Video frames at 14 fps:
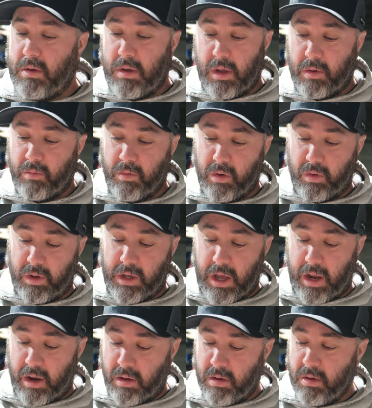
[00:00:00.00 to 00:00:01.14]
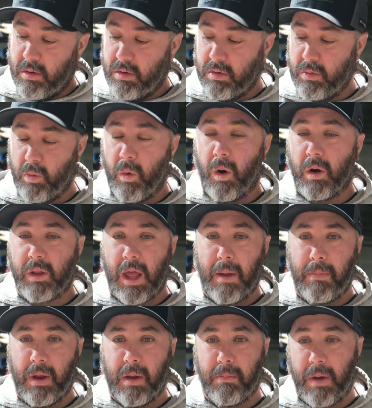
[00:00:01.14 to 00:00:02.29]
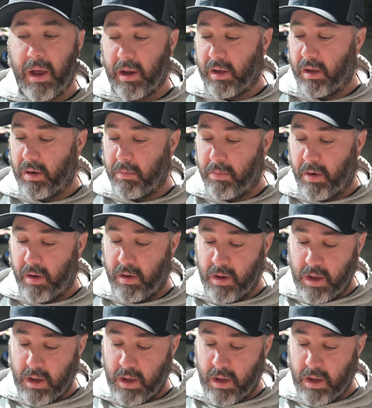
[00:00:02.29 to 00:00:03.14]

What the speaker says: and really kind of work that bait back in. But